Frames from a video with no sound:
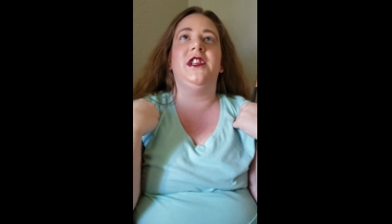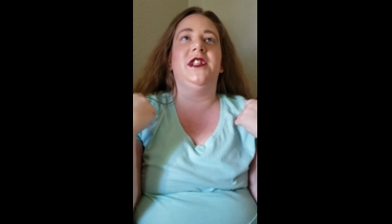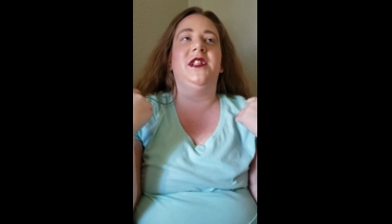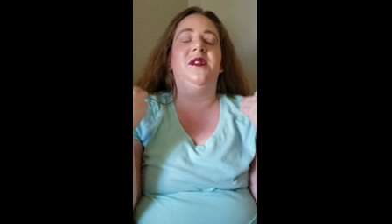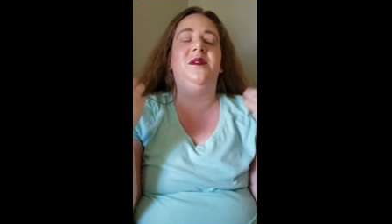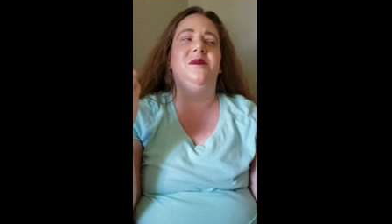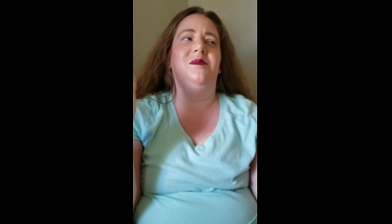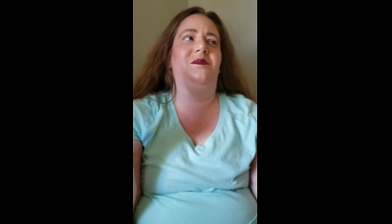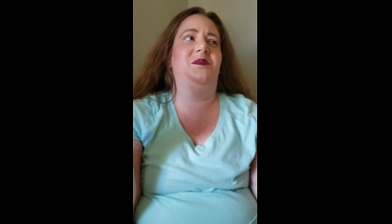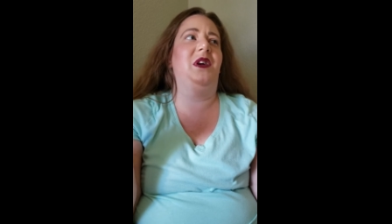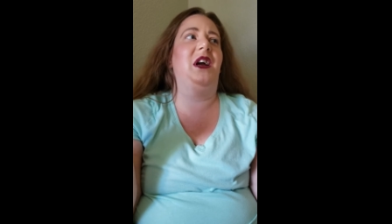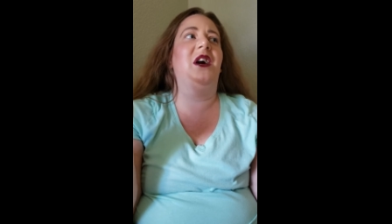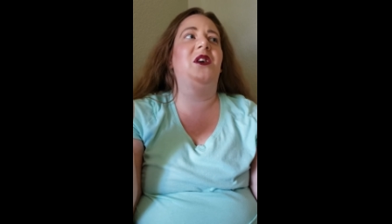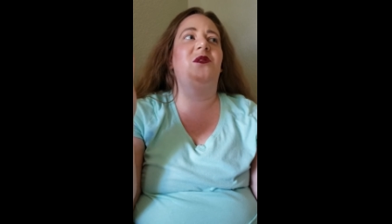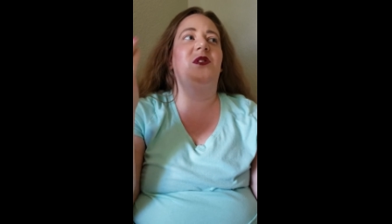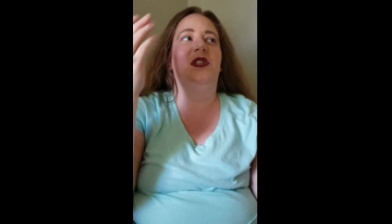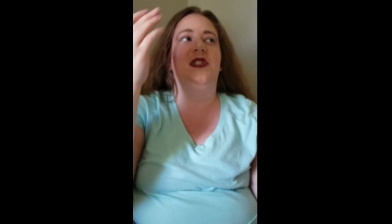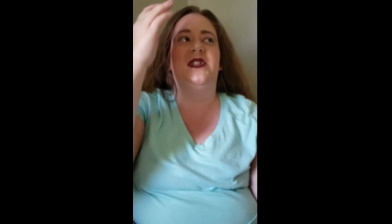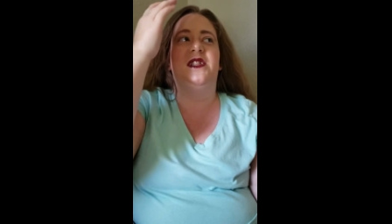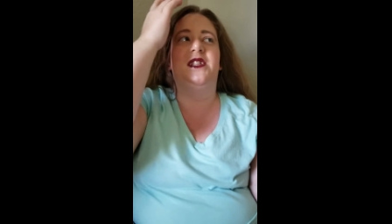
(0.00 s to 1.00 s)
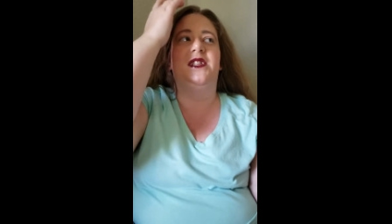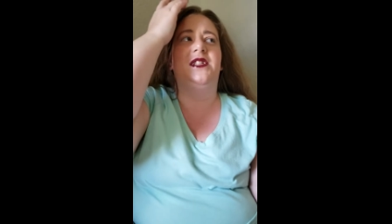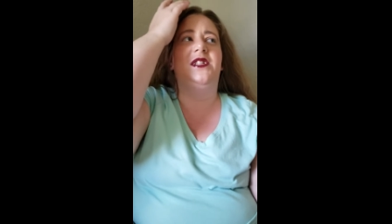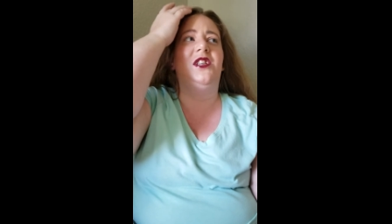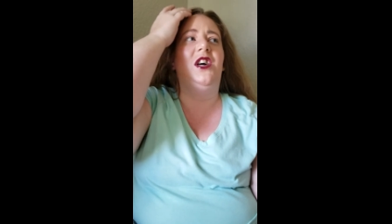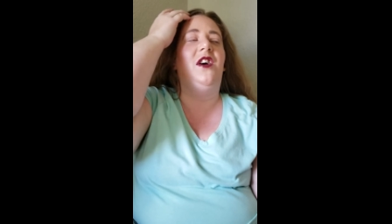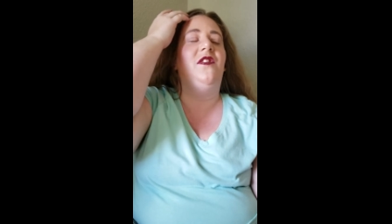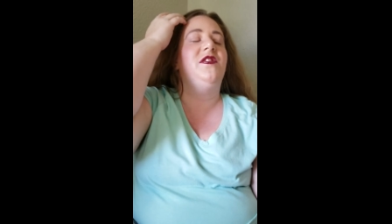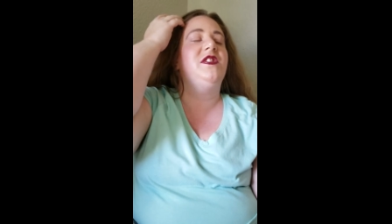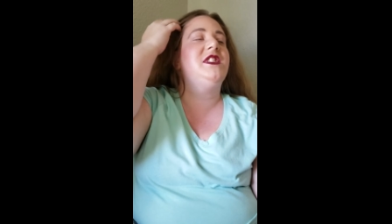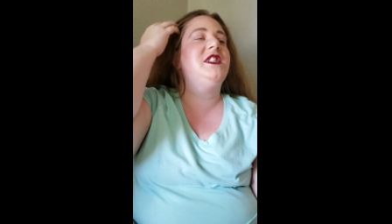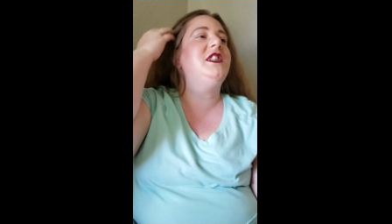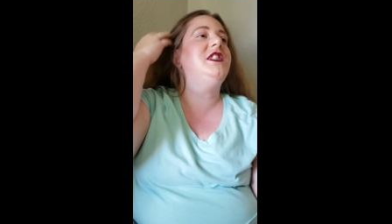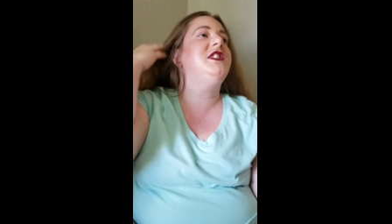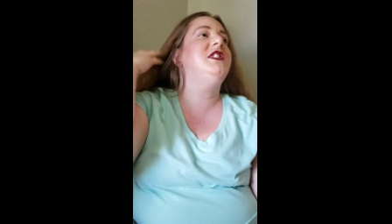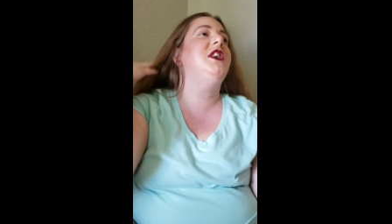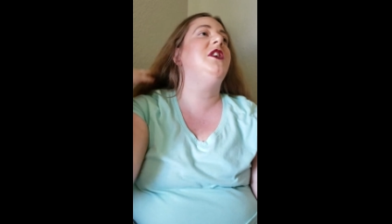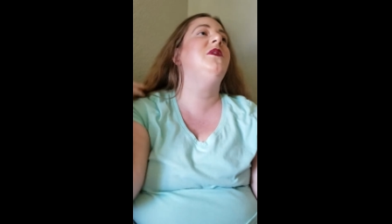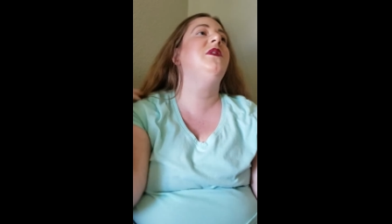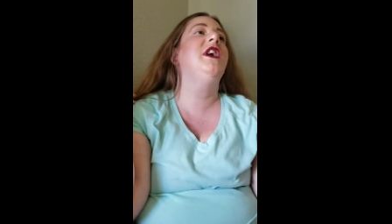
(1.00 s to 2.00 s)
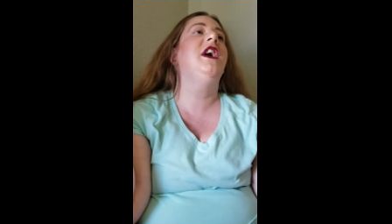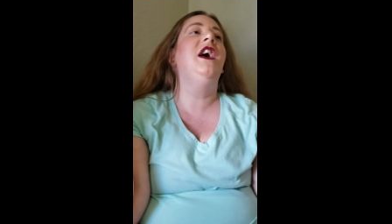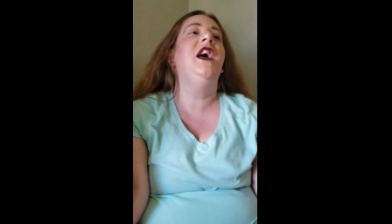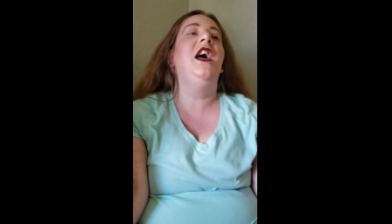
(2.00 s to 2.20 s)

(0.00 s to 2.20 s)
and then brown because it's a soft skin tone,